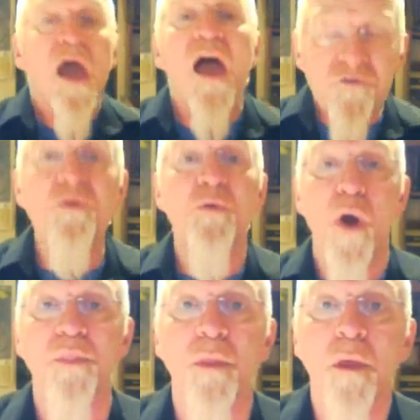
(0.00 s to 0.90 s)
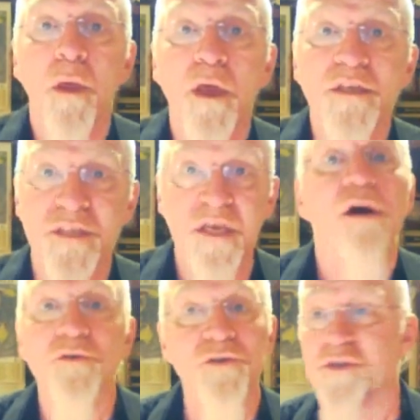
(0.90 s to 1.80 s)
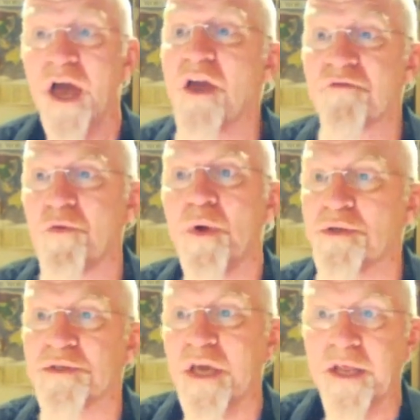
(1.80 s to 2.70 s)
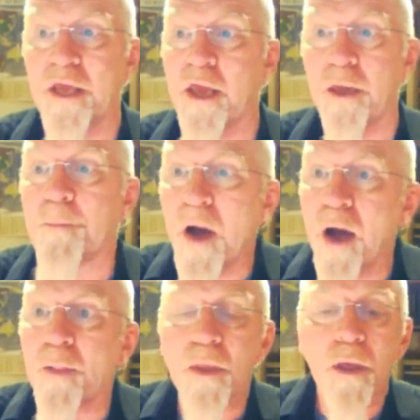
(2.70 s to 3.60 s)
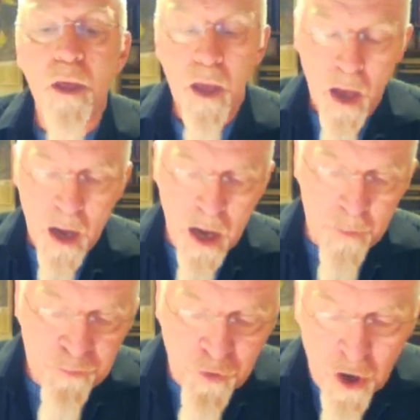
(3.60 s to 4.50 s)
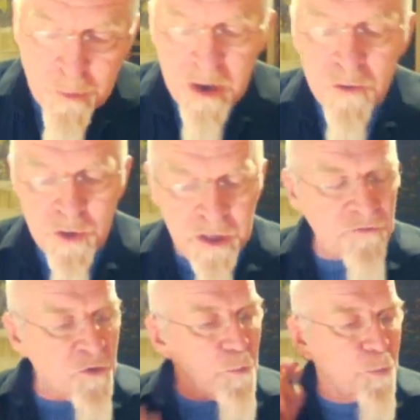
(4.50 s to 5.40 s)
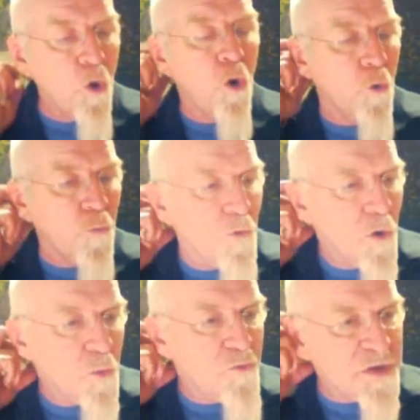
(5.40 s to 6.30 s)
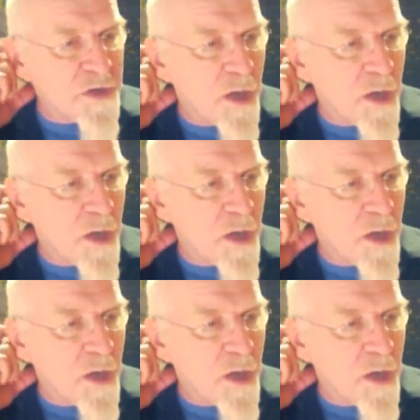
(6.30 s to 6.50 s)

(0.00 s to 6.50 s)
Everyone is the answer. Everyone's getting hit. But primarily, if you're born within a